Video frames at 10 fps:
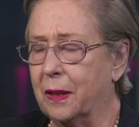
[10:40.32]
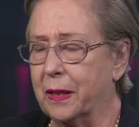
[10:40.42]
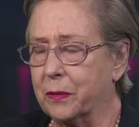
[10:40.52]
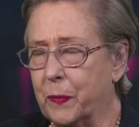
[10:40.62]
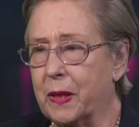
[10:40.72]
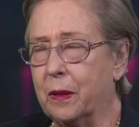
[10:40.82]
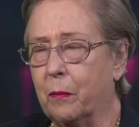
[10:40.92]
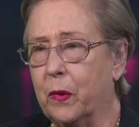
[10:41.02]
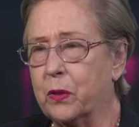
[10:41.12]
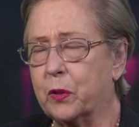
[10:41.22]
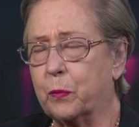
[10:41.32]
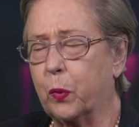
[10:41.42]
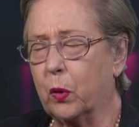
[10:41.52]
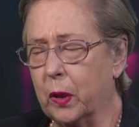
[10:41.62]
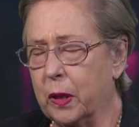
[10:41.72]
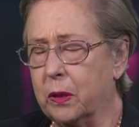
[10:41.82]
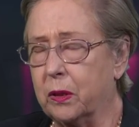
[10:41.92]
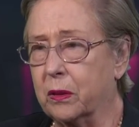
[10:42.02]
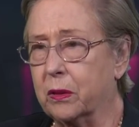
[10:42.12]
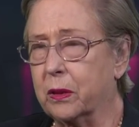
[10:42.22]
it's been a most
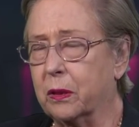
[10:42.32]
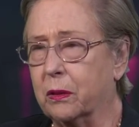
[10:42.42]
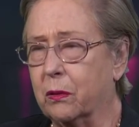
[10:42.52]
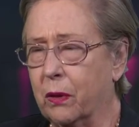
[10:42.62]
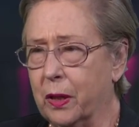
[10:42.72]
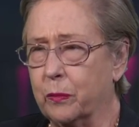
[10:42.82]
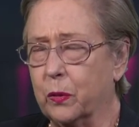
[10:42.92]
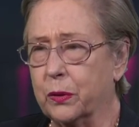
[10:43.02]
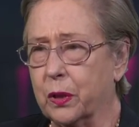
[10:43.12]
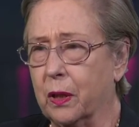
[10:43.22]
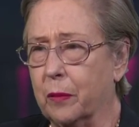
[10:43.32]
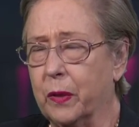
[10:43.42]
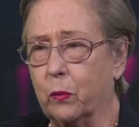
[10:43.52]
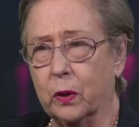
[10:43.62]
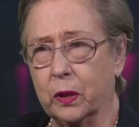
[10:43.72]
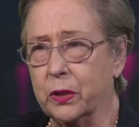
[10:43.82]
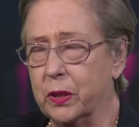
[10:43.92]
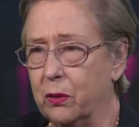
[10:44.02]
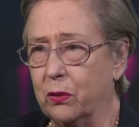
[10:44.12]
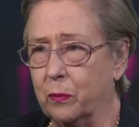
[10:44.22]
poignant, incredible time and will
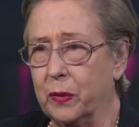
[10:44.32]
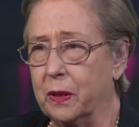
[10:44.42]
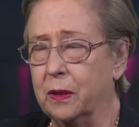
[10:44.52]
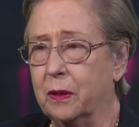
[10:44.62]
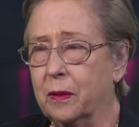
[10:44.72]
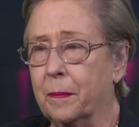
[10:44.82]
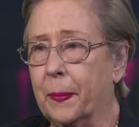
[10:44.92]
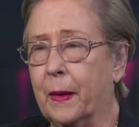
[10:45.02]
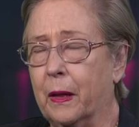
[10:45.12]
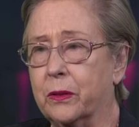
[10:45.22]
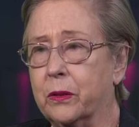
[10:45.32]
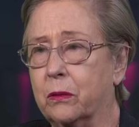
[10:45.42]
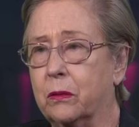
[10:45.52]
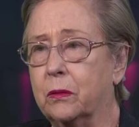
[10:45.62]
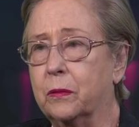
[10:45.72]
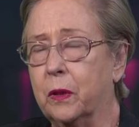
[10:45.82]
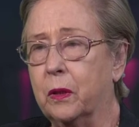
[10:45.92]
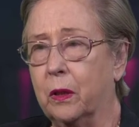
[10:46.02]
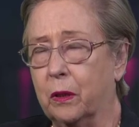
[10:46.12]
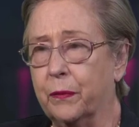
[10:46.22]
continue to be until
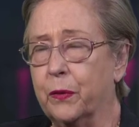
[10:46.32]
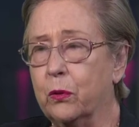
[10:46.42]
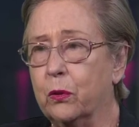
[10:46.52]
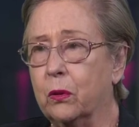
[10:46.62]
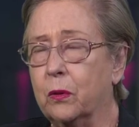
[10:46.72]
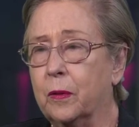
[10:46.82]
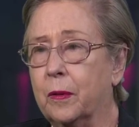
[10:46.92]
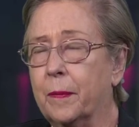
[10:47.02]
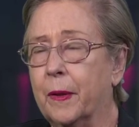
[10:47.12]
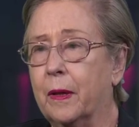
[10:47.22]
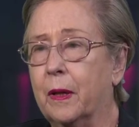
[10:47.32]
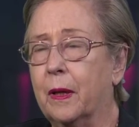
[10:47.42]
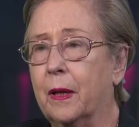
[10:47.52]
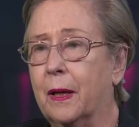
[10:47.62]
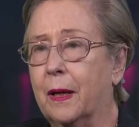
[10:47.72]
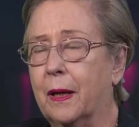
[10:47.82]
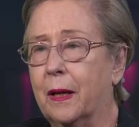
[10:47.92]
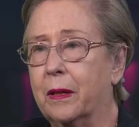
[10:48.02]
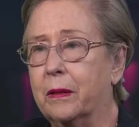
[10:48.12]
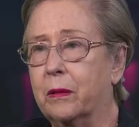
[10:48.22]
her funeral.
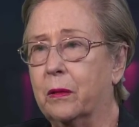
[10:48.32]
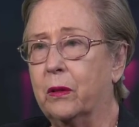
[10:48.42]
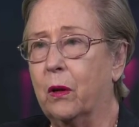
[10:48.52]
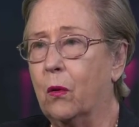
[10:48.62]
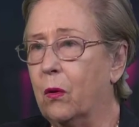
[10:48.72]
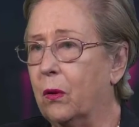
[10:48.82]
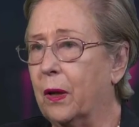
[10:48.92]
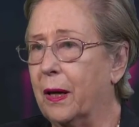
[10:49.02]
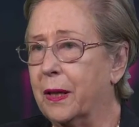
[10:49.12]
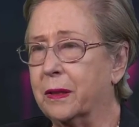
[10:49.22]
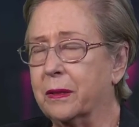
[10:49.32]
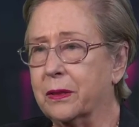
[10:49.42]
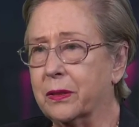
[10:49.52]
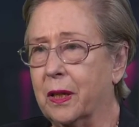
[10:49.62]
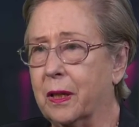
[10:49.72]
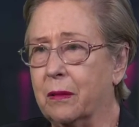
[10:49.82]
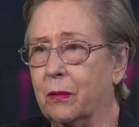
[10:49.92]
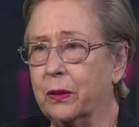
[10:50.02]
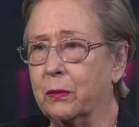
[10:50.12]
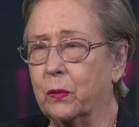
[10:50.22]
And all I can say
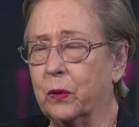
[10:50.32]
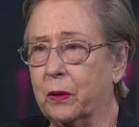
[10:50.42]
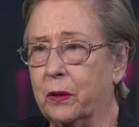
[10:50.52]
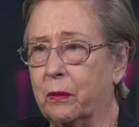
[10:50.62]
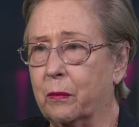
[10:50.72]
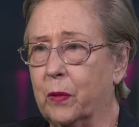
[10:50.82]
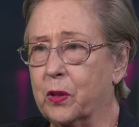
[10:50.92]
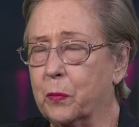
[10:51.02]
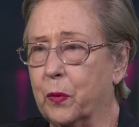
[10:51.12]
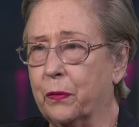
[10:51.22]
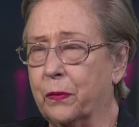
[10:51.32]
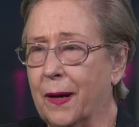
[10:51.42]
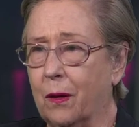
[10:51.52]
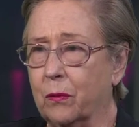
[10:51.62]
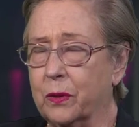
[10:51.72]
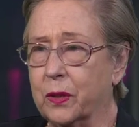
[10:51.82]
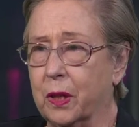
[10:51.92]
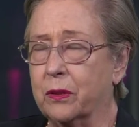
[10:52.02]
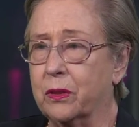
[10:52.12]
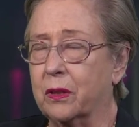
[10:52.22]
with the most profound
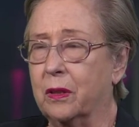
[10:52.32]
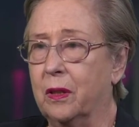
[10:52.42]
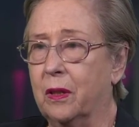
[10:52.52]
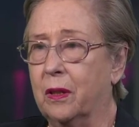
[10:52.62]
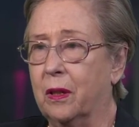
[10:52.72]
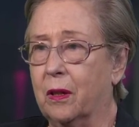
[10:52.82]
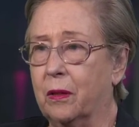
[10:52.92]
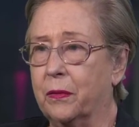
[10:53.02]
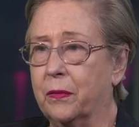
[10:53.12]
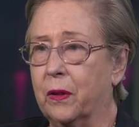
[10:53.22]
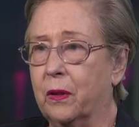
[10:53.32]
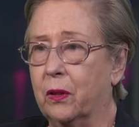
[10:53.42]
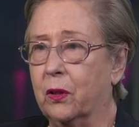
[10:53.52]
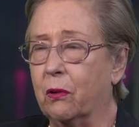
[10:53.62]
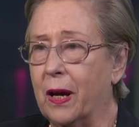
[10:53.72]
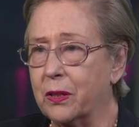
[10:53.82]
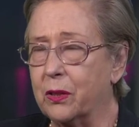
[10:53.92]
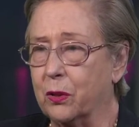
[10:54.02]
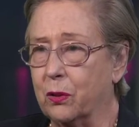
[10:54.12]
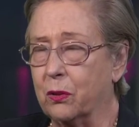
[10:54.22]
sense of
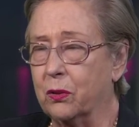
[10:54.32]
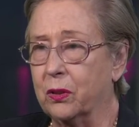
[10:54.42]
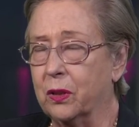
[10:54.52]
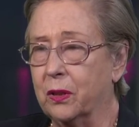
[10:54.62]
gratitude